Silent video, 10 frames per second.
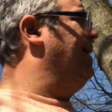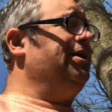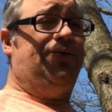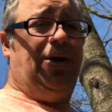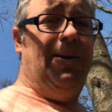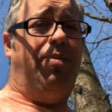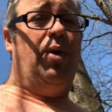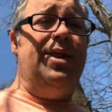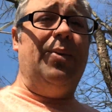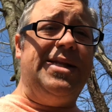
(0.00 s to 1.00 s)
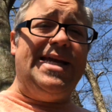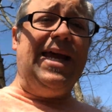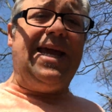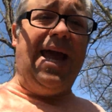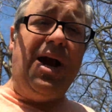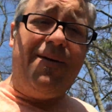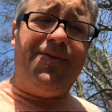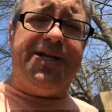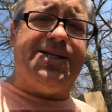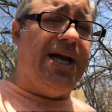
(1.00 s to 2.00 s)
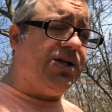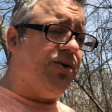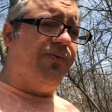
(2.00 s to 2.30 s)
it's really important that we take care of these natural